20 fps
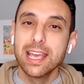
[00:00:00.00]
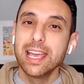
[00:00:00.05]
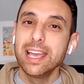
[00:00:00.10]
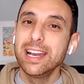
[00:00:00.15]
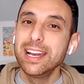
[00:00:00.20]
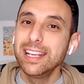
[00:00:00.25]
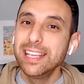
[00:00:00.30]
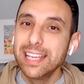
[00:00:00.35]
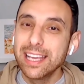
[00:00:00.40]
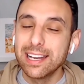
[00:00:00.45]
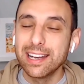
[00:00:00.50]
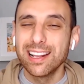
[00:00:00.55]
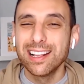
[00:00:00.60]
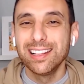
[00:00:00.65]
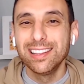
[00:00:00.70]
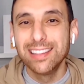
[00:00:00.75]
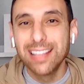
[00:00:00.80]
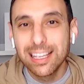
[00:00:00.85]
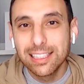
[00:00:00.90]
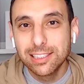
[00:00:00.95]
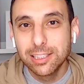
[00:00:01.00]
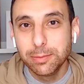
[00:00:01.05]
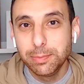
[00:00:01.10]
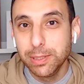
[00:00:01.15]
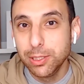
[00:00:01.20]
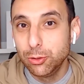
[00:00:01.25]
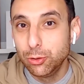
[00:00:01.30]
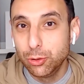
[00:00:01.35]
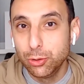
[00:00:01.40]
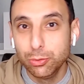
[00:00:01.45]
And again, not to
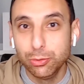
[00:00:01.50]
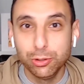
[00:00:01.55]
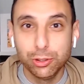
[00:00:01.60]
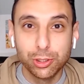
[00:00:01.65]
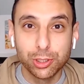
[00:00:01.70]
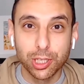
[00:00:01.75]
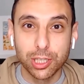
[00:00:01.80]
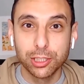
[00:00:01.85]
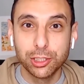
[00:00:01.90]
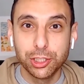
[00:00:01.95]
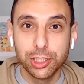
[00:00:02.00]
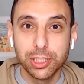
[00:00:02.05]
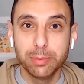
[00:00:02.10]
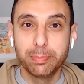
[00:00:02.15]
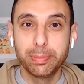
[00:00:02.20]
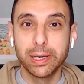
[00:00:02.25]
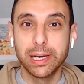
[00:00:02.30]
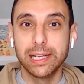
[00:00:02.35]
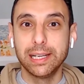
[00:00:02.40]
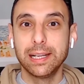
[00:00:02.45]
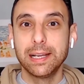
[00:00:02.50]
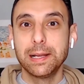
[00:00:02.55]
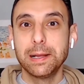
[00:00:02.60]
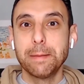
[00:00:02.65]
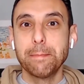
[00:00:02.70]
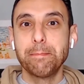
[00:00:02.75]
be too judgy, but